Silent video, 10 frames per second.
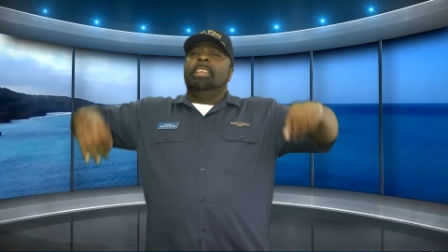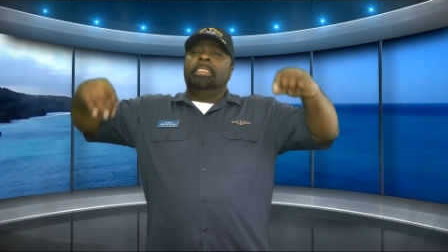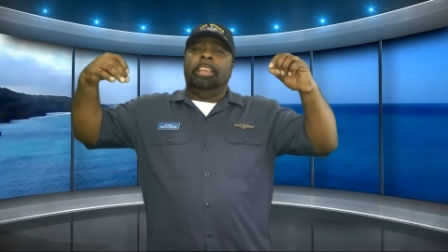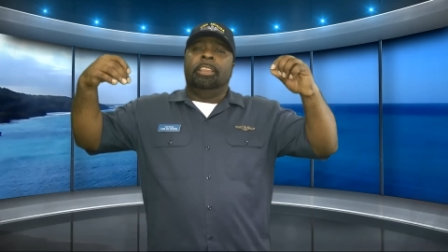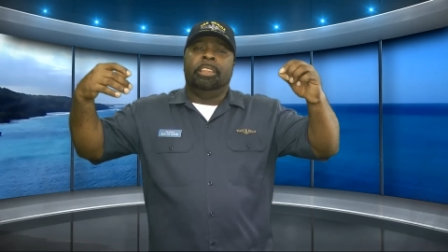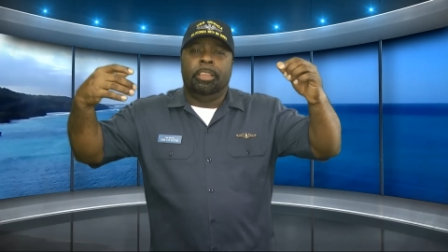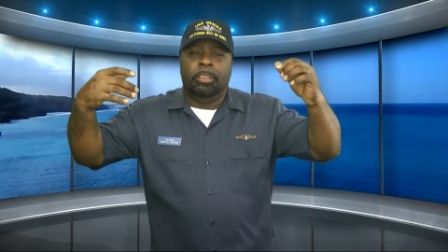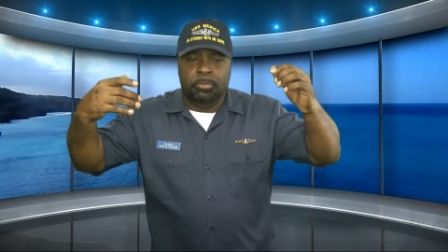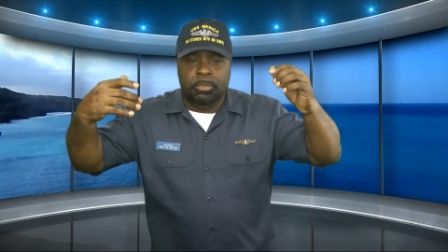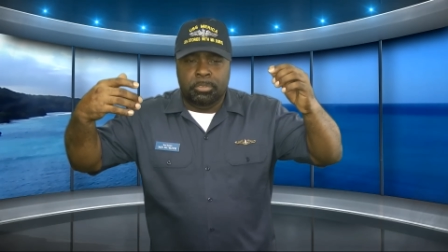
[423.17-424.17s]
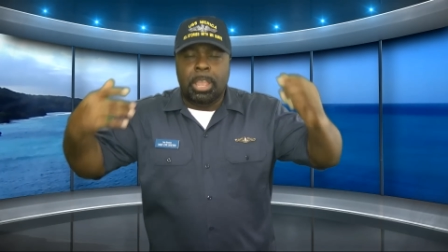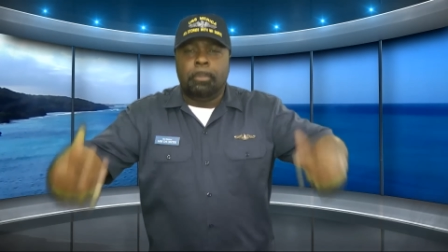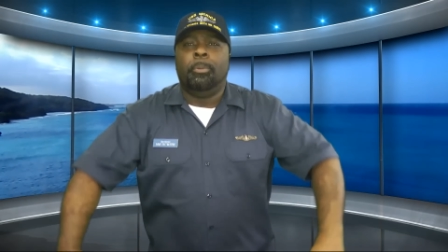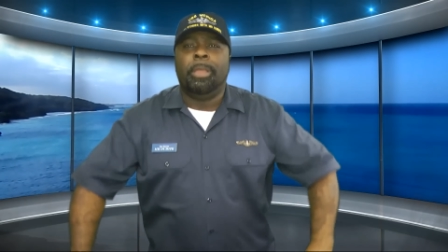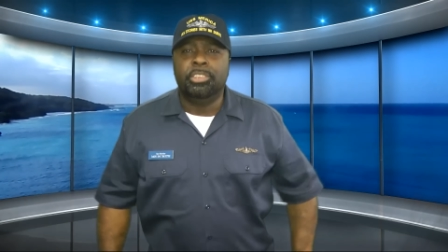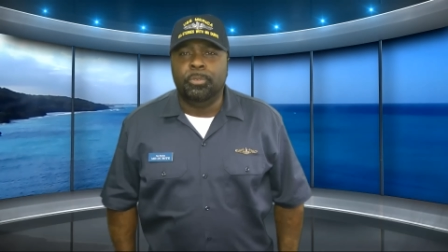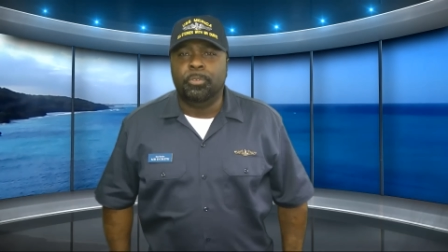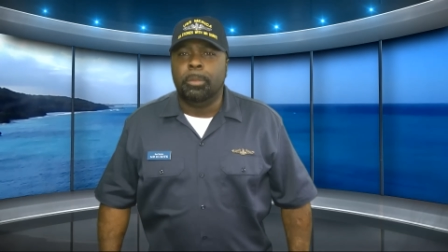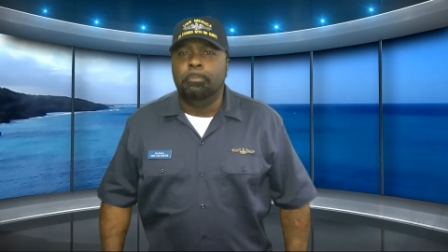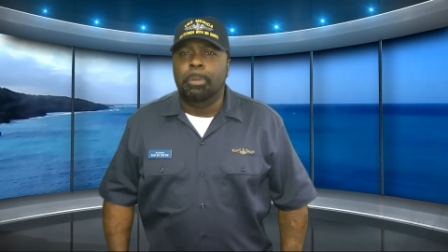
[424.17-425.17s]
they they separate you
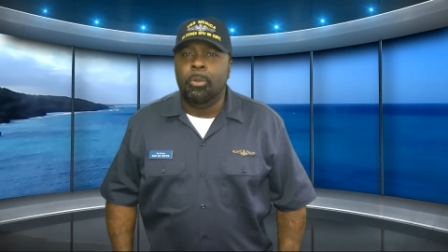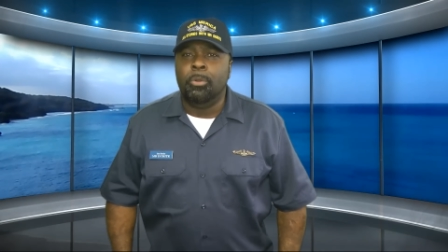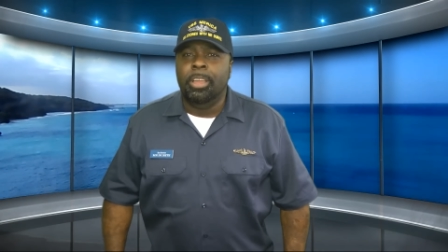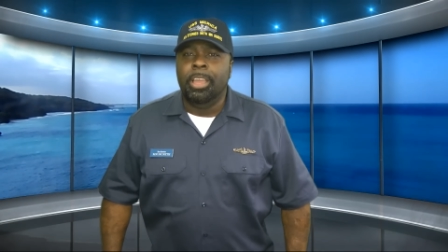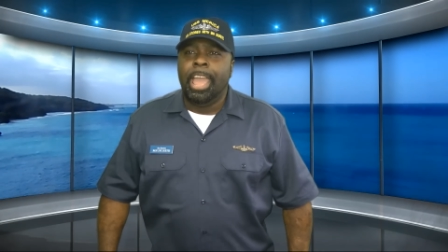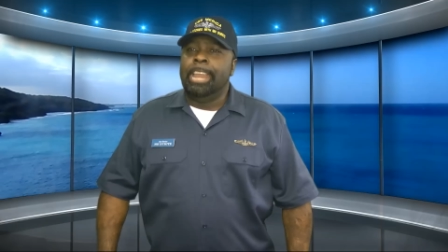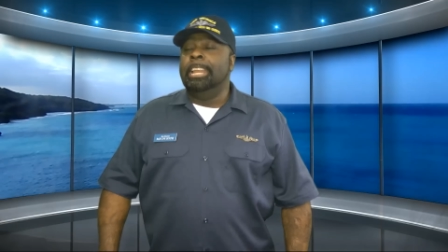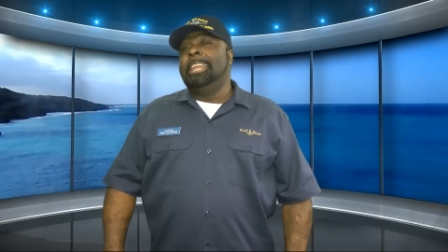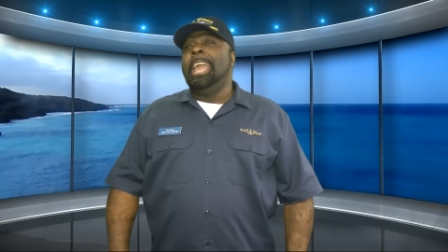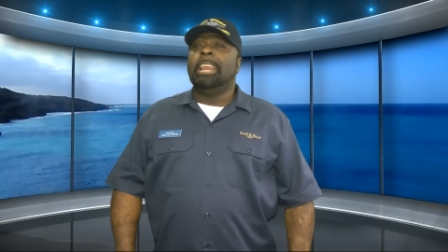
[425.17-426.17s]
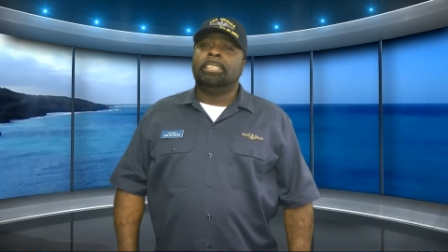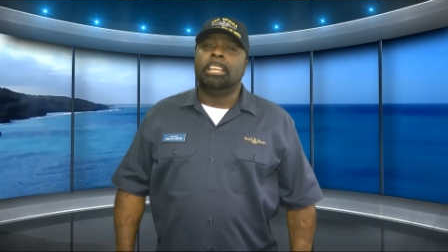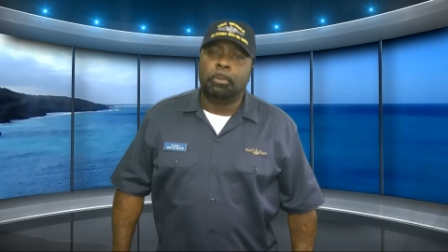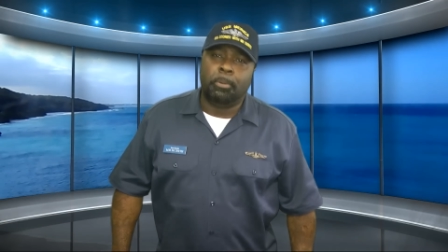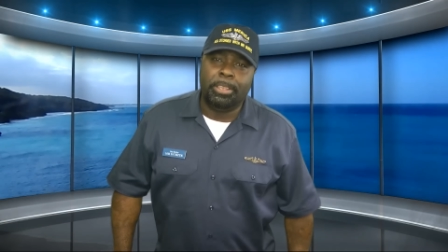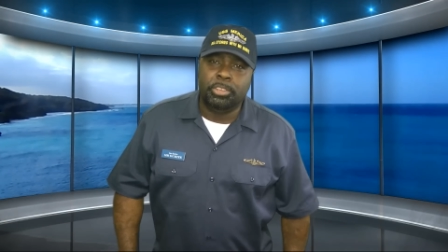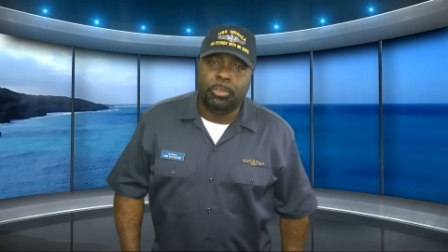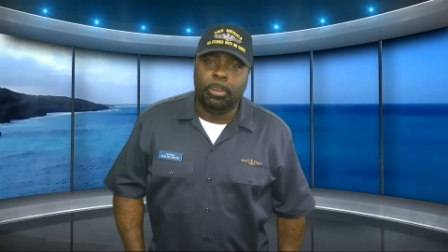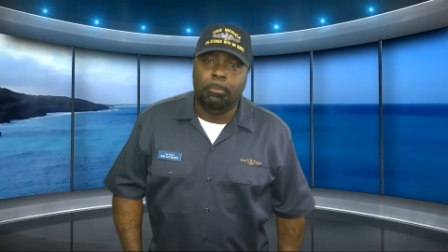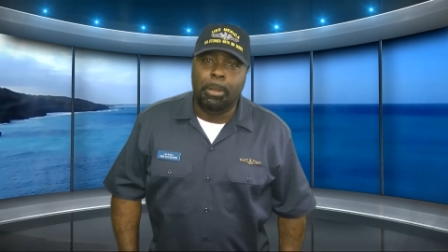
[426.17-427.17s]
from the boat, and the day they separate you
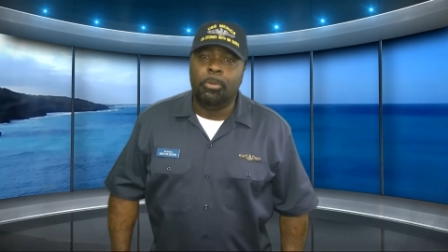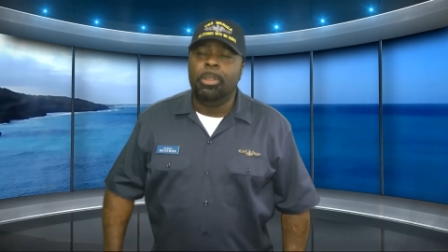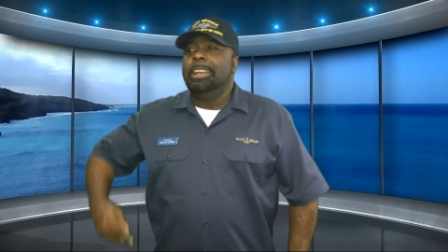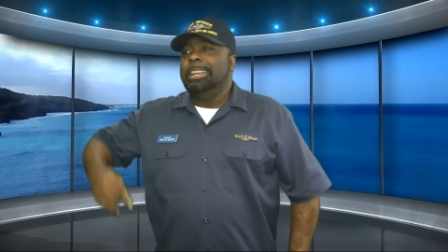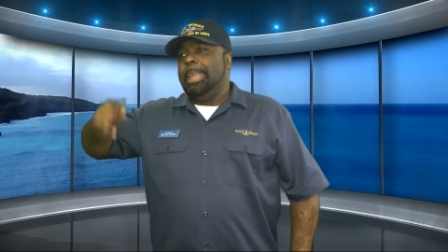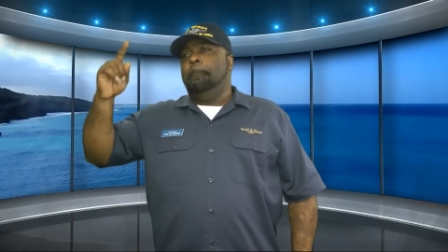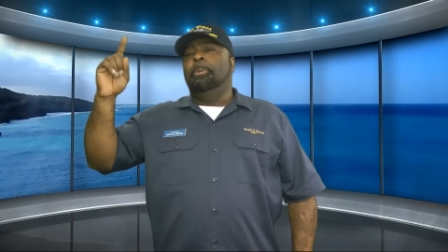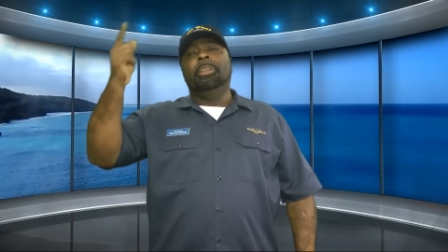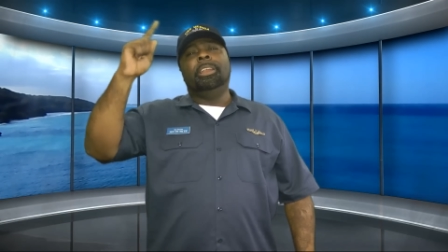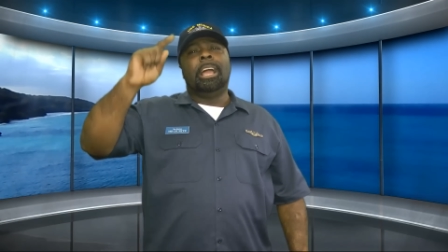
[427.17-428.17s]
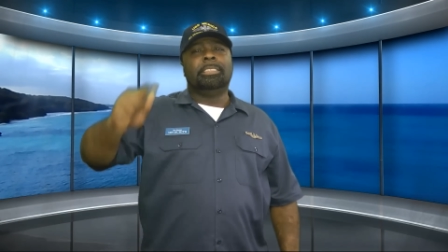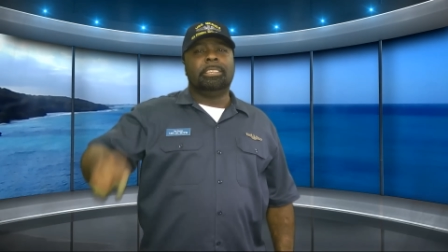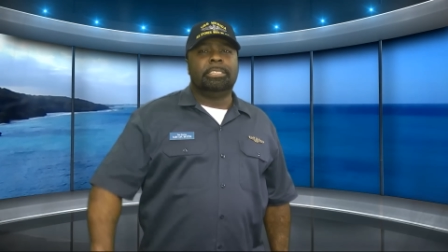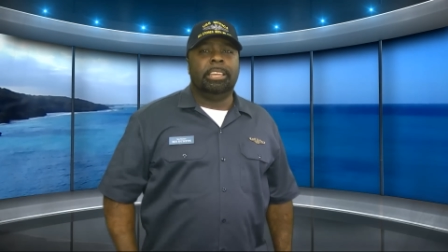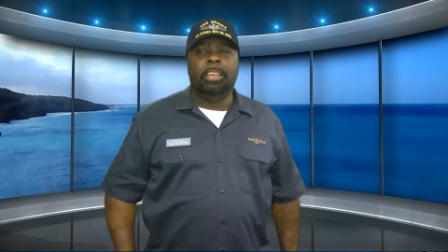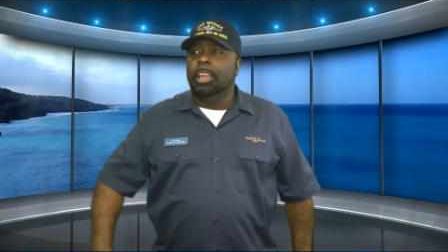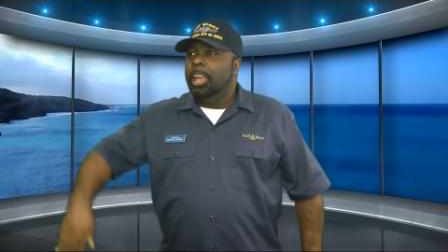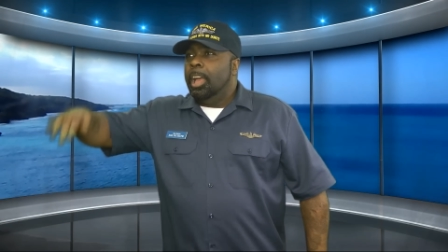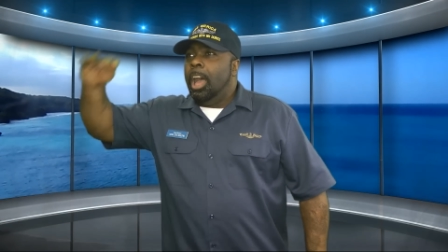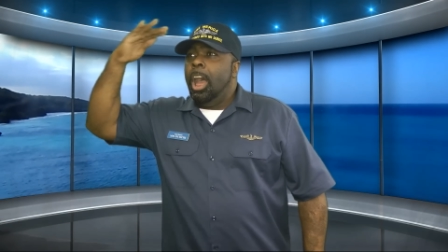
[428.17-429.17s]
from the boat, they pulling out to sea.
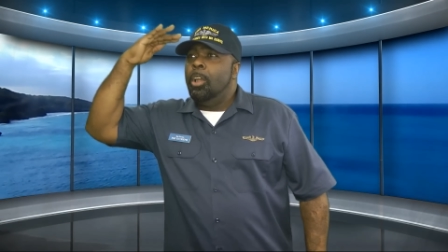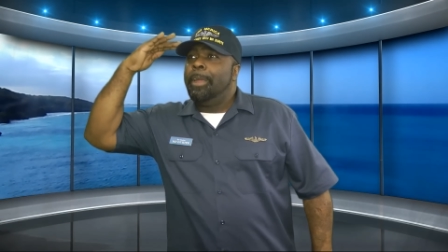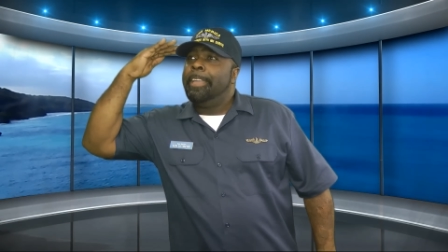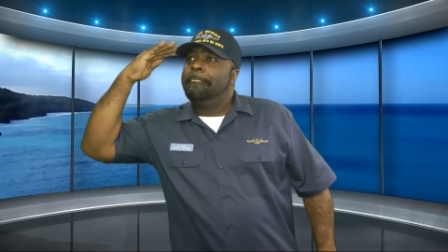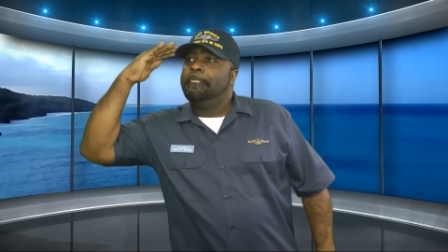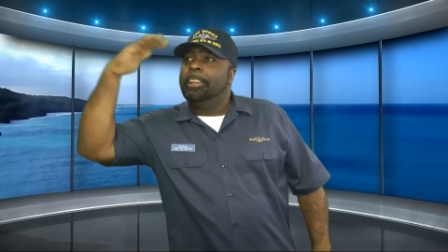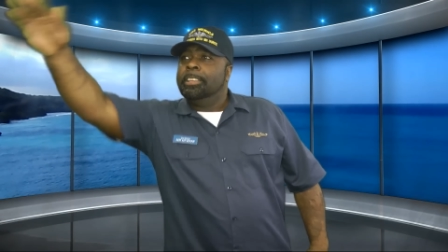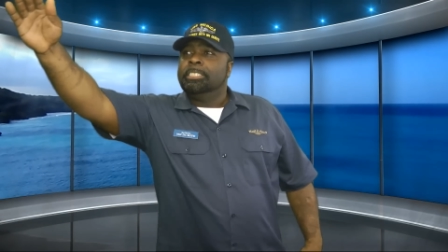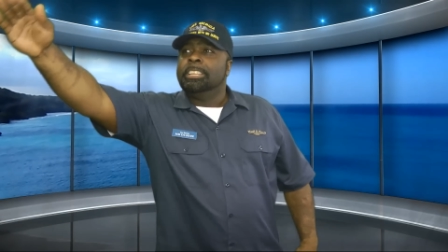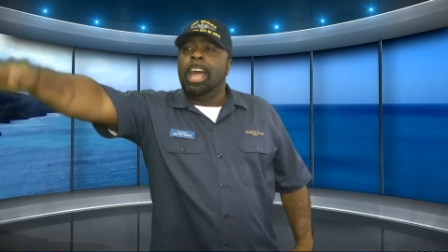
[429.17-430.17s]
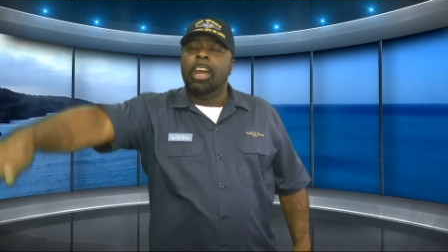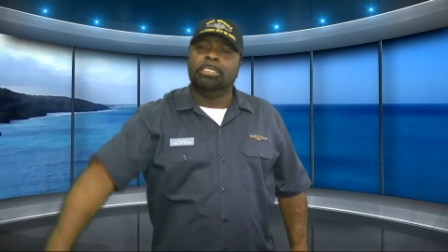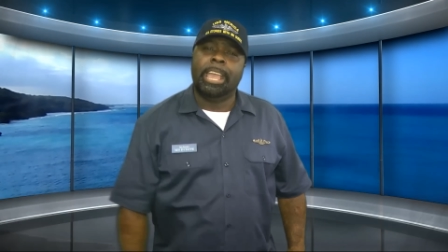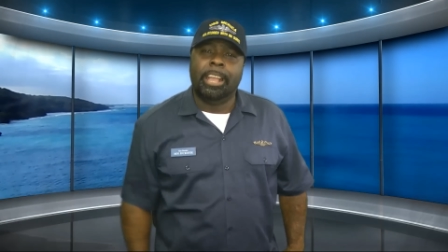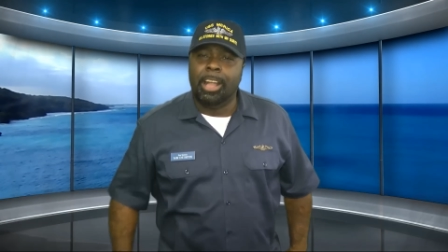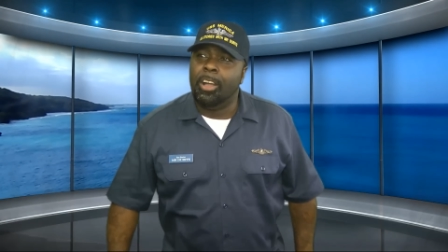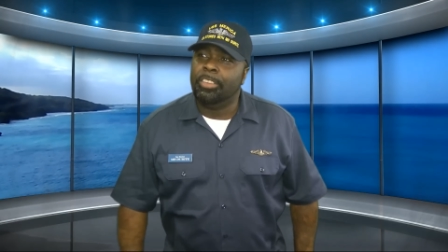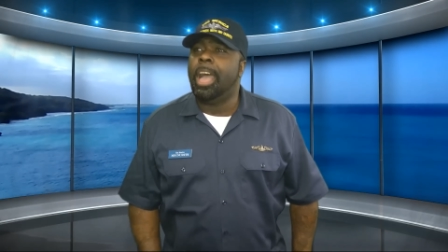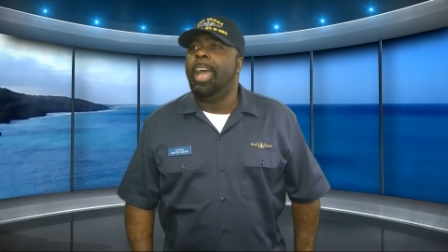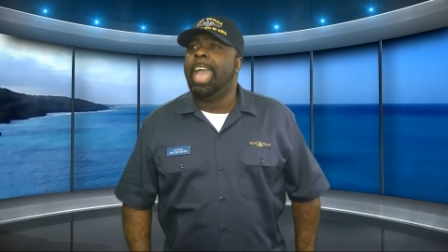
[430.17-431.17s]
All right, fellas, y'all take on.
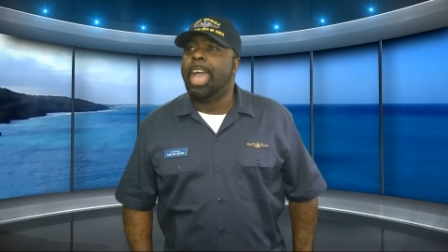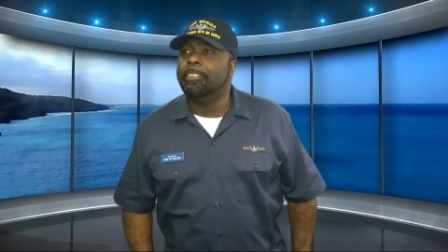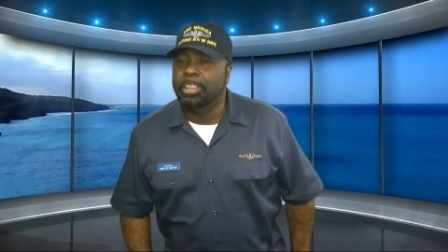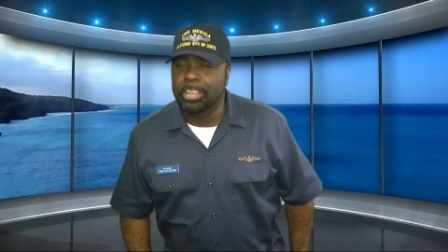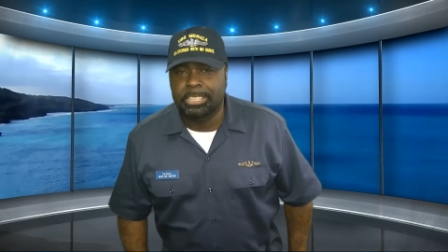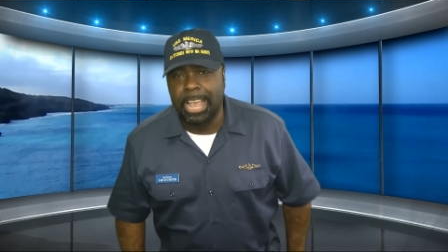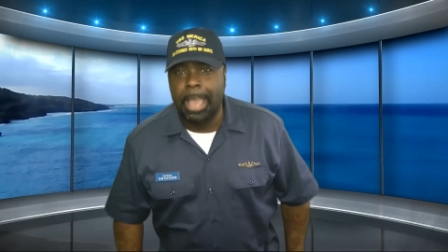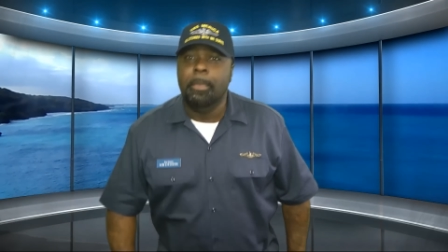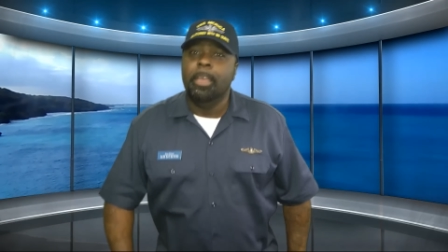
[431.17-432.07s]
Y'all have a good time.